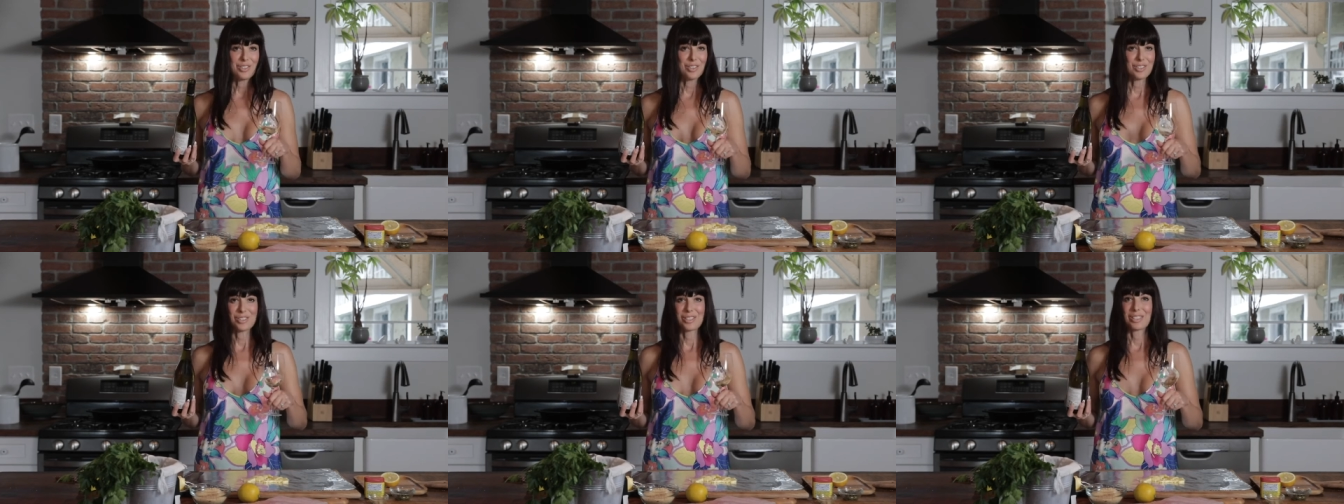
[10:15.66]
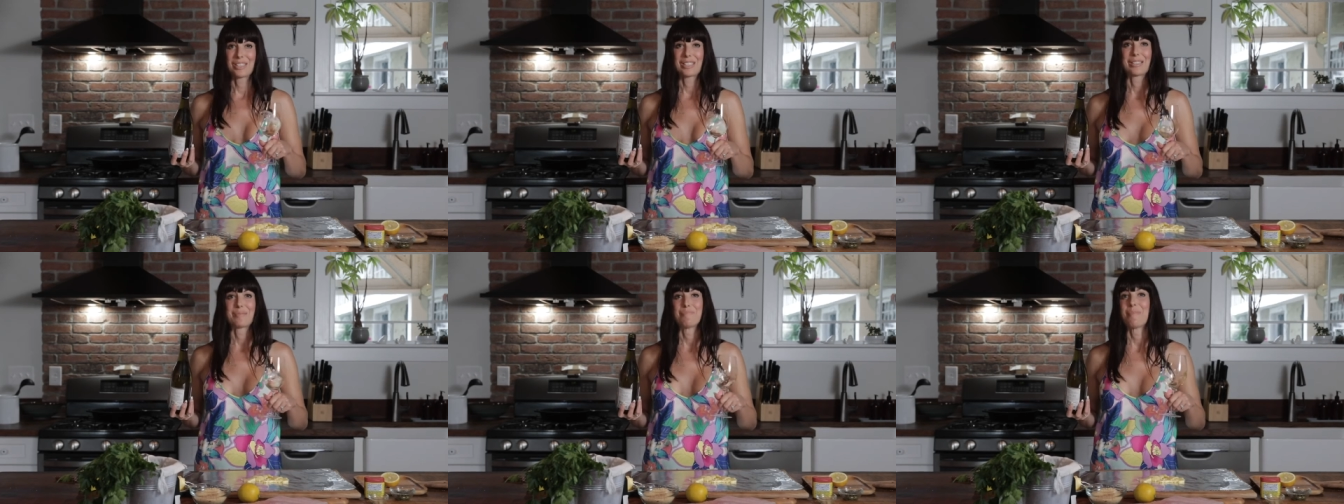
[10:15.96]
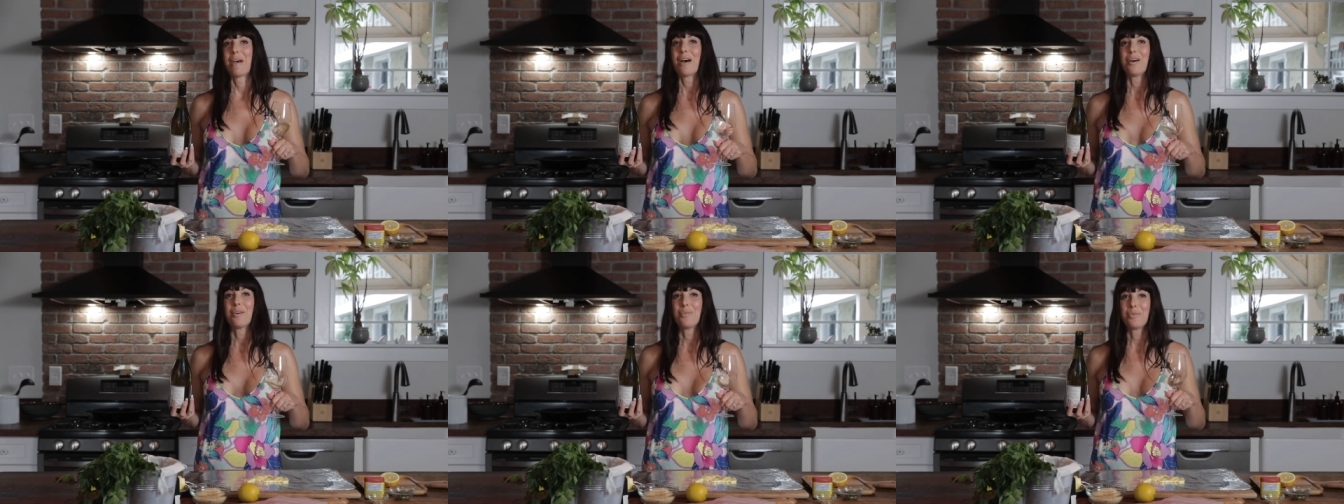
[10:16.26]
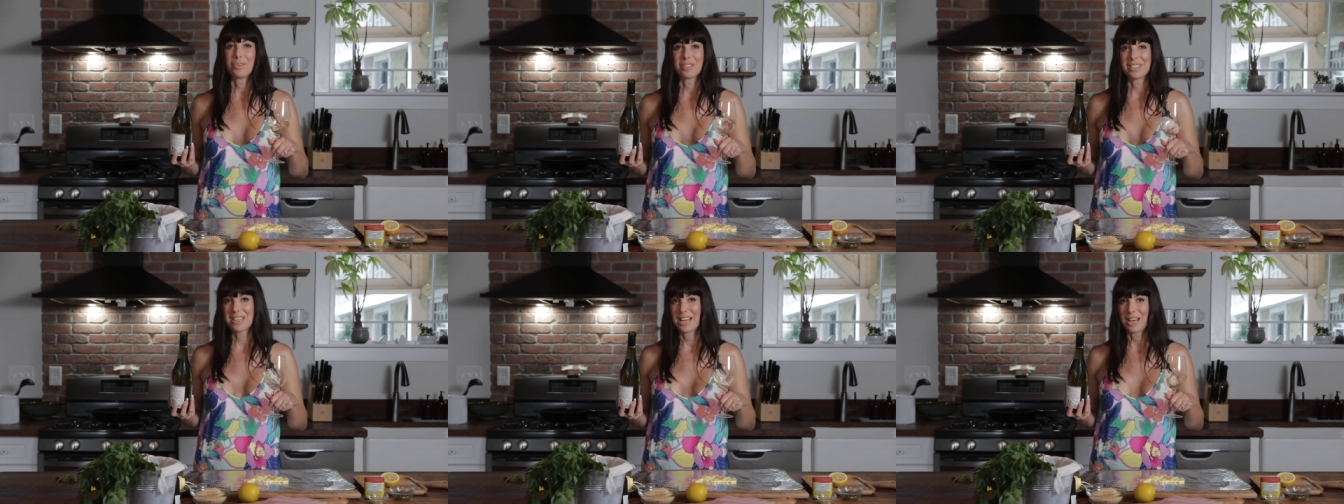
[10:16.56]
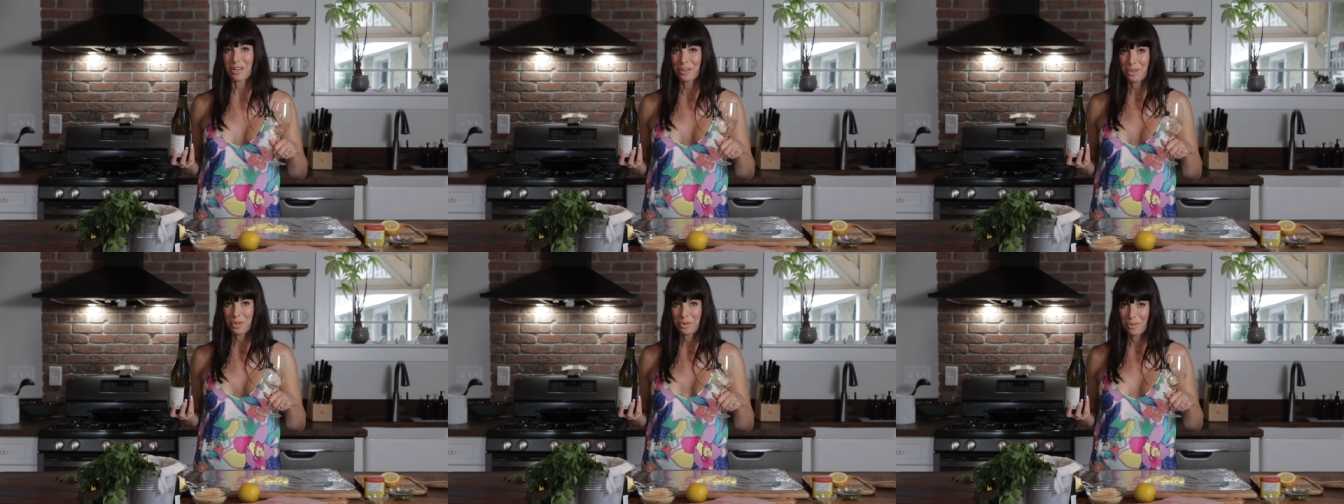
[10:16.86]
just a smell will
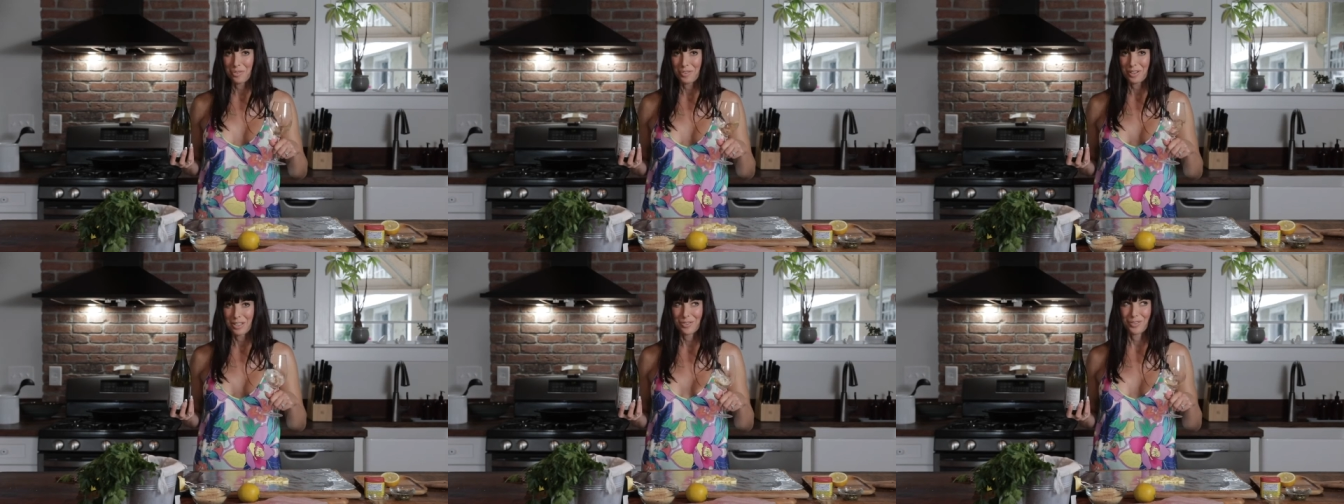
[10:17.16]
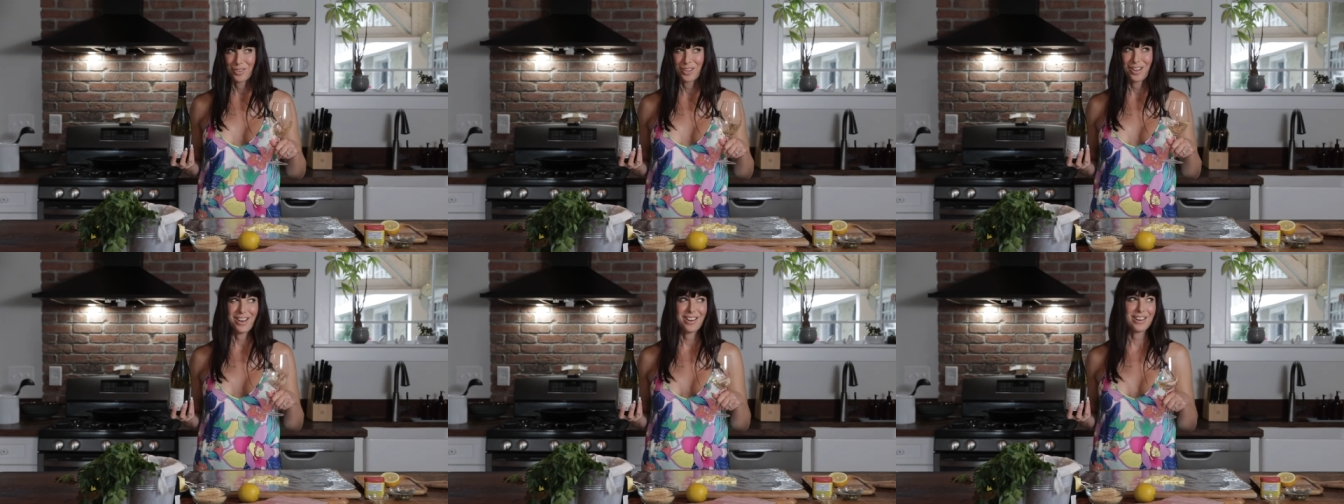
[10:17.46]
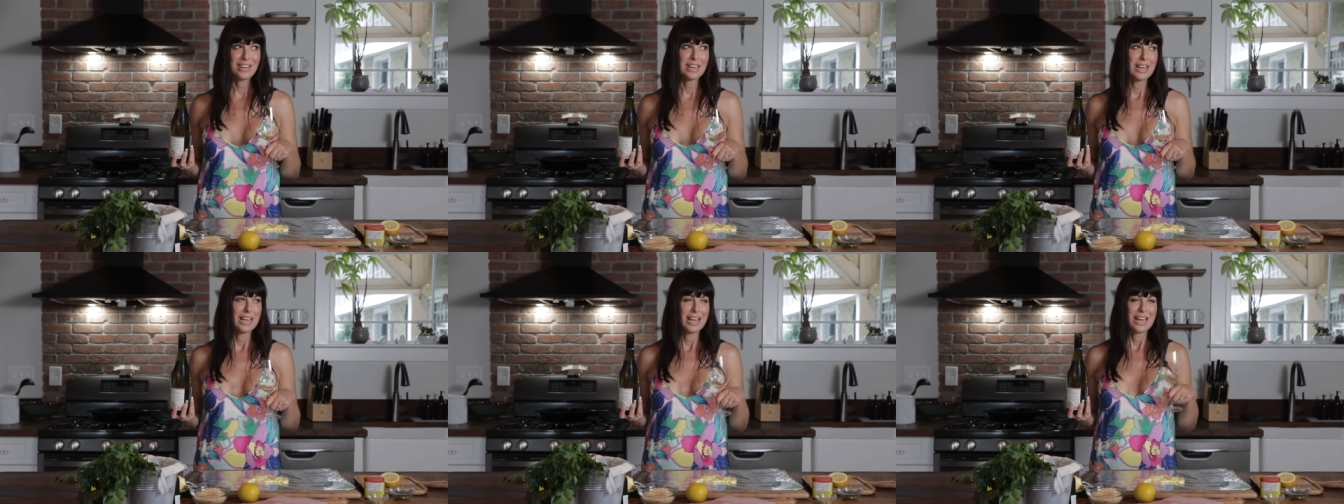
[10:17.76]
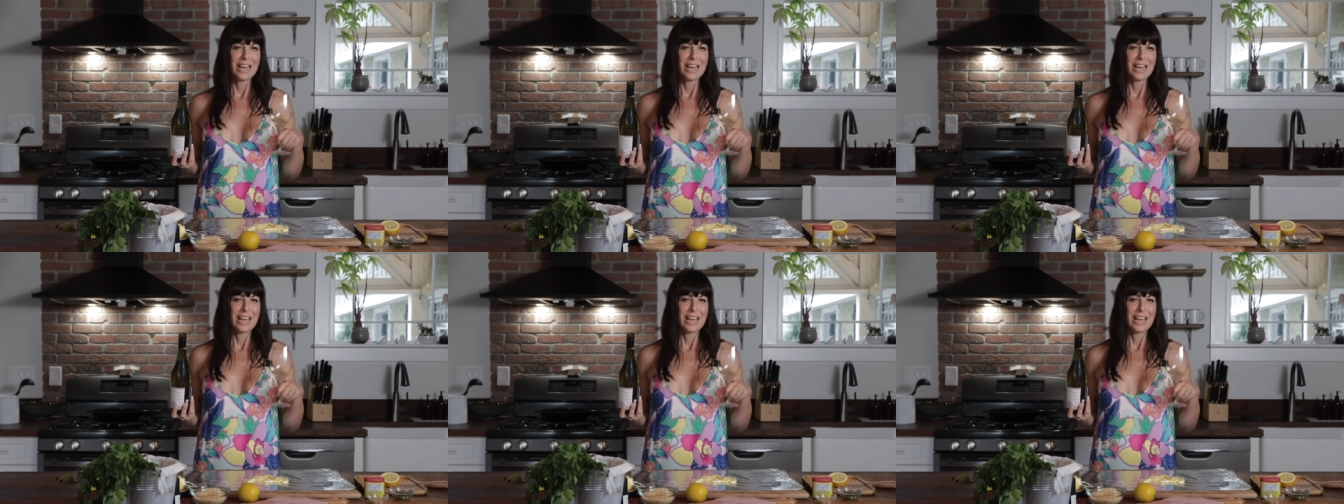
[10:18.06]
tell you if it's flawed.